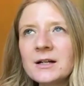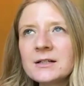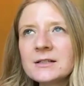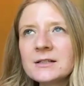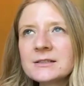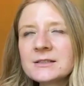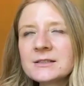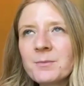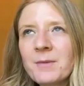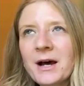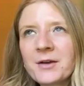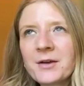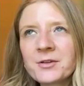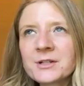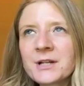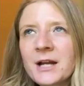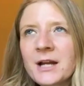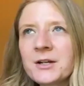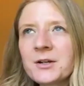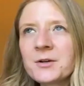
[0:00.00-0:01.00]
some other
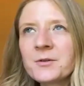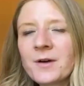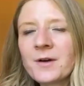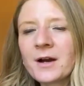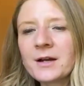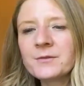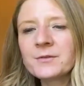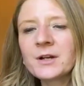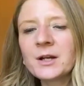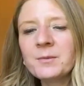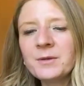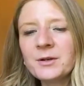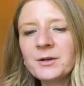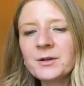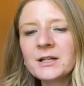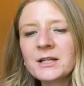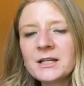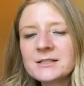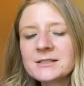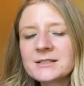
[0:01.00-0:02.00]
905
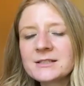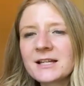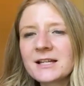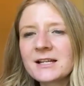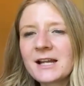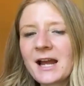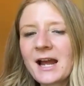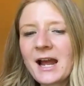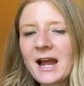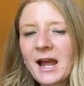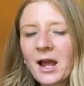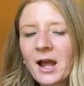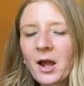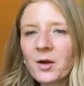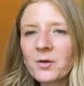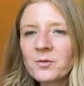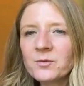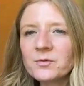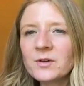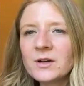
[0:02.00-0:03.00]
communities that
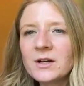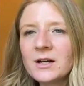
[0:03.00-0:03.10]
have